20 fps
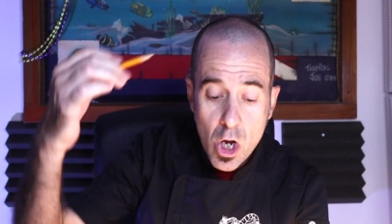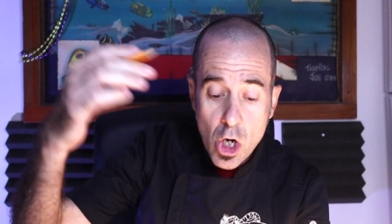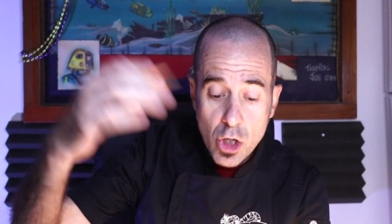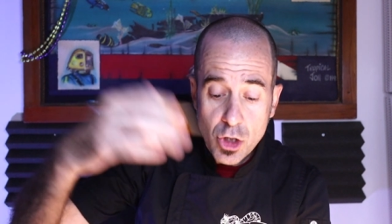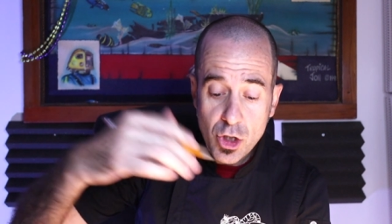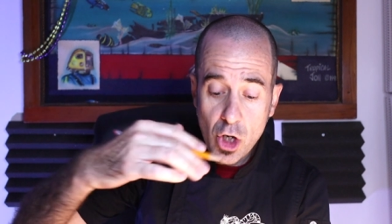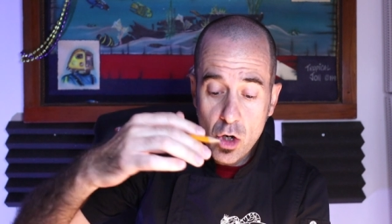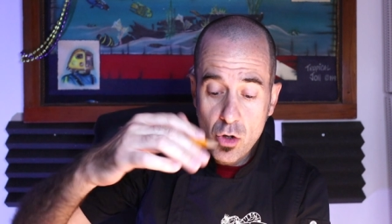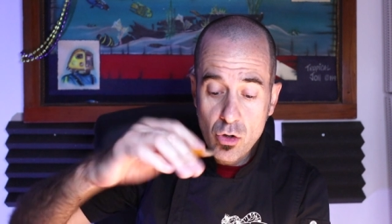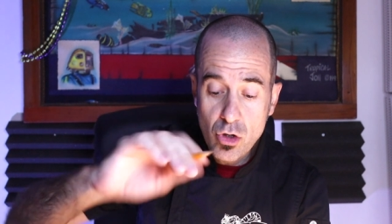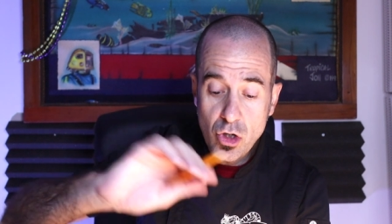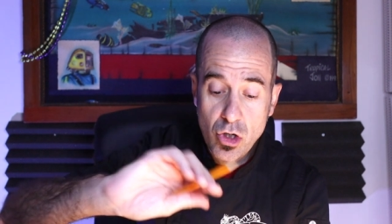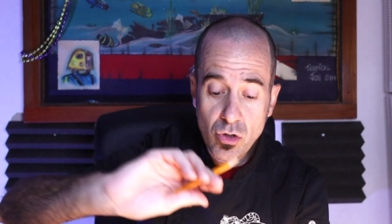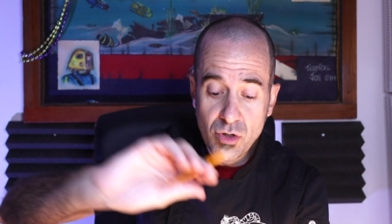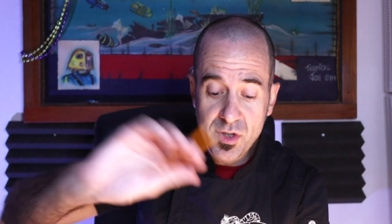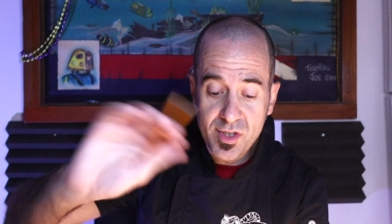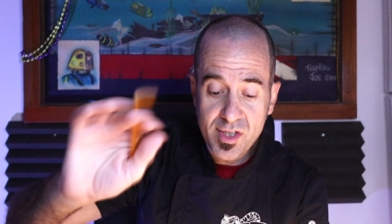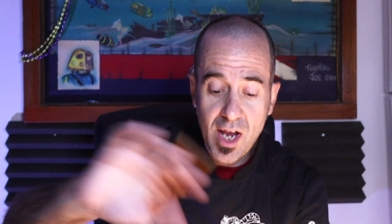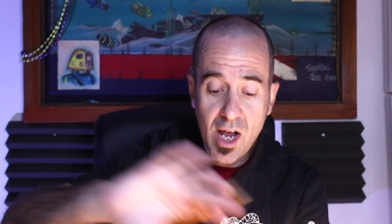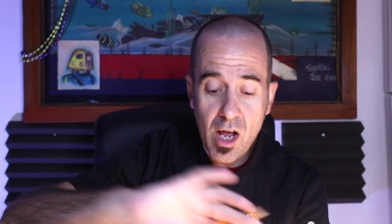So you
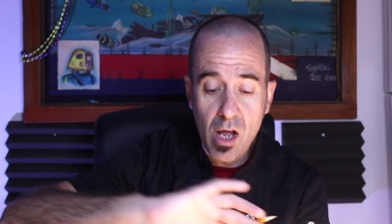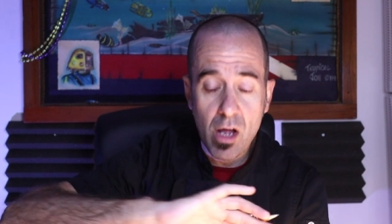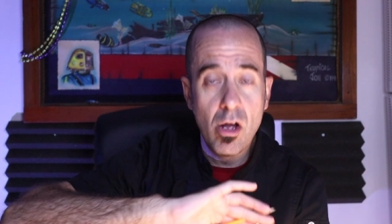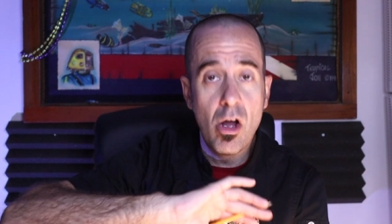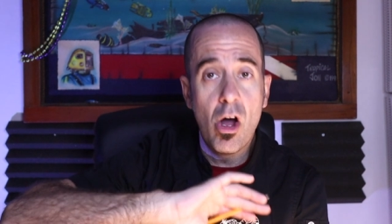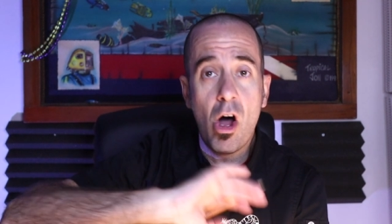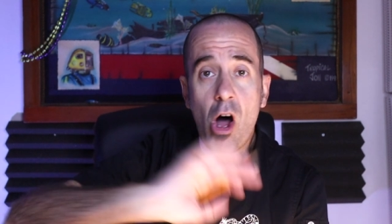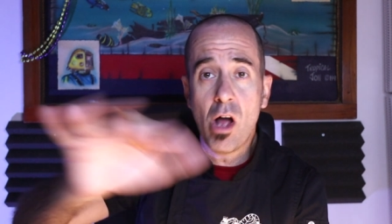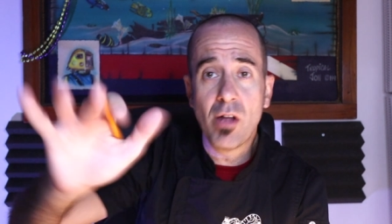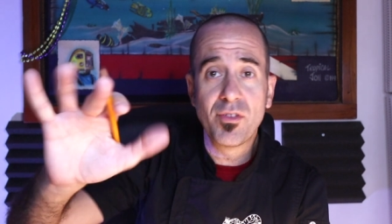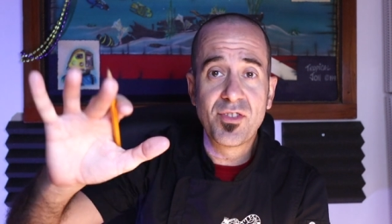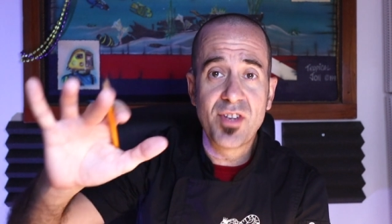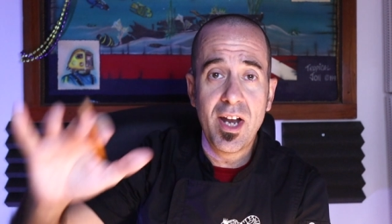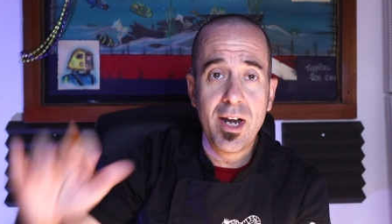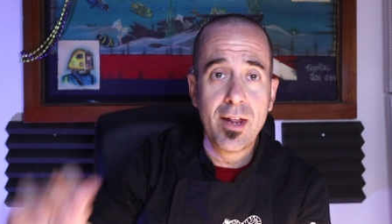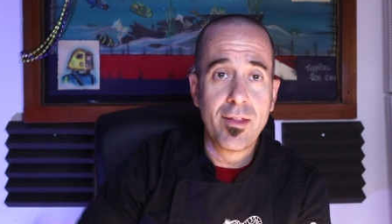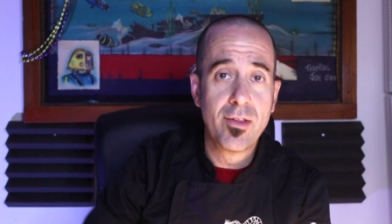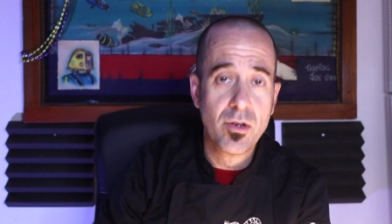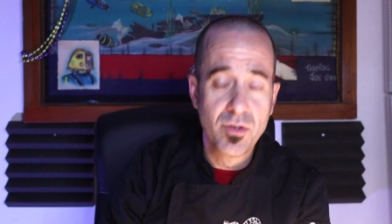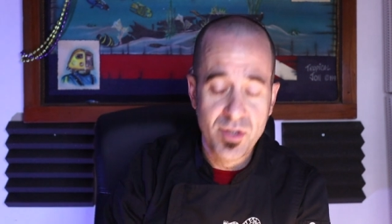sell all
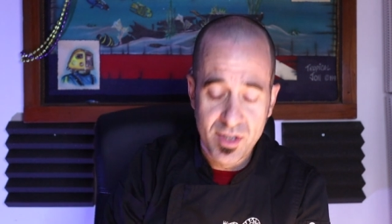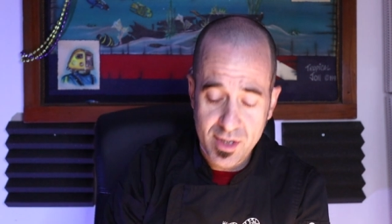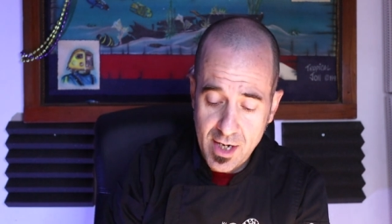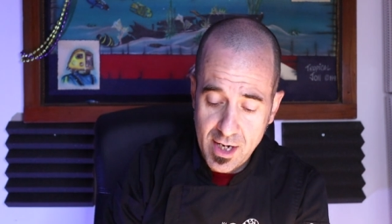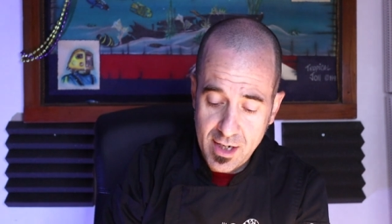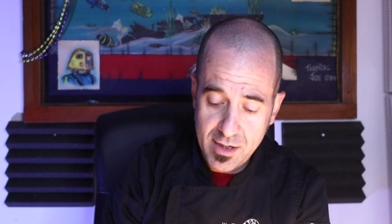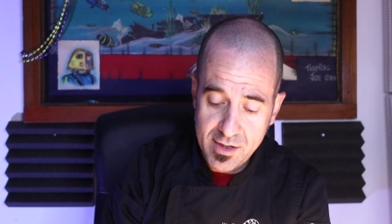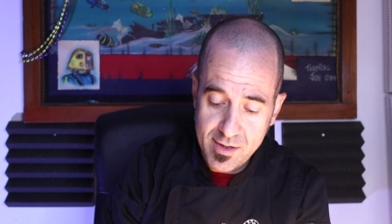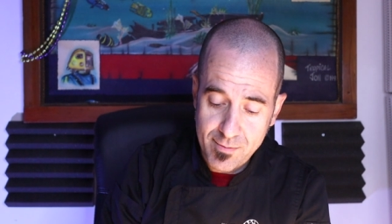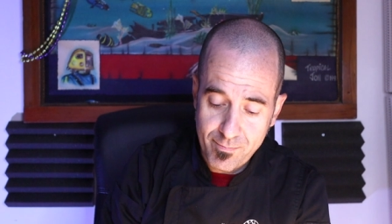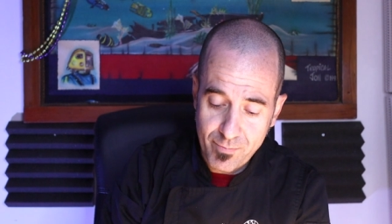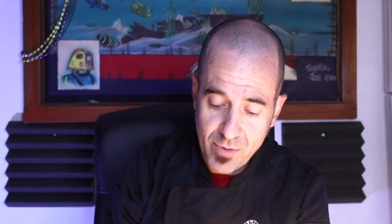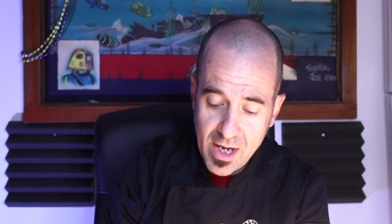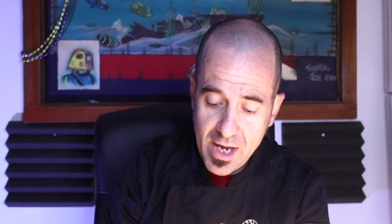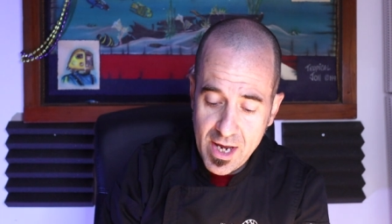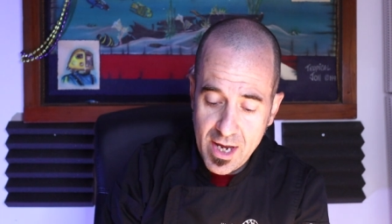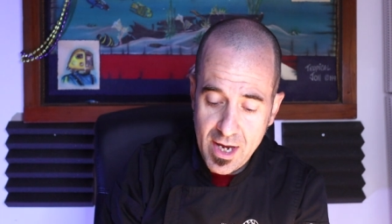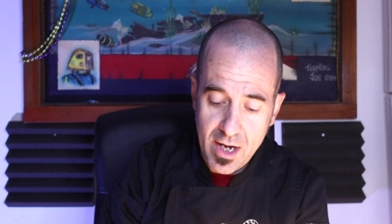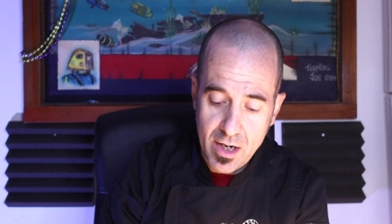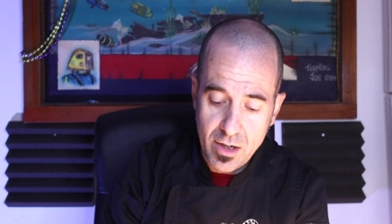10 of those snakes,
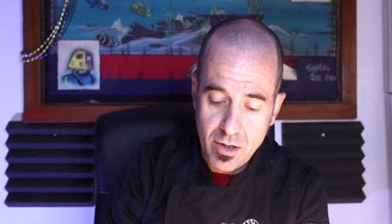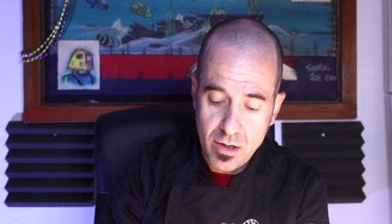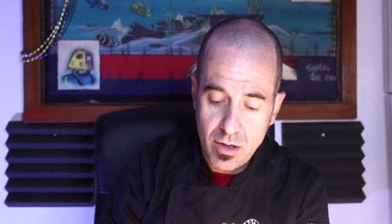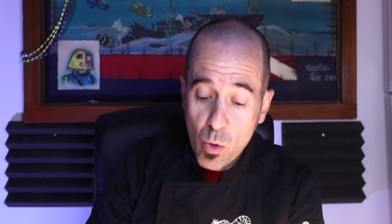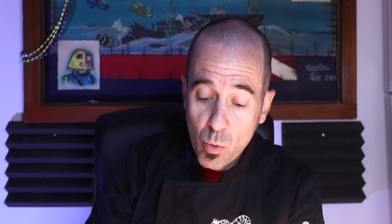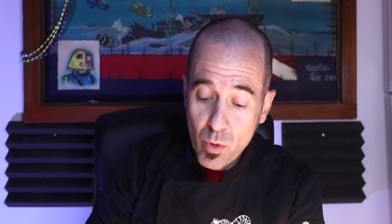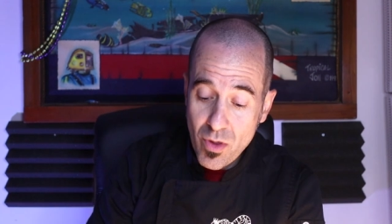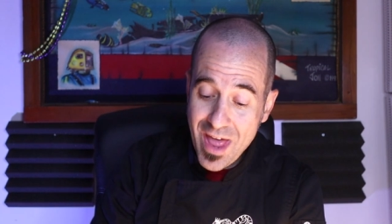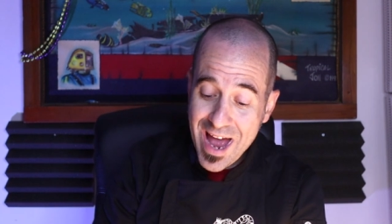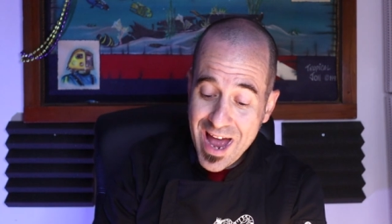and with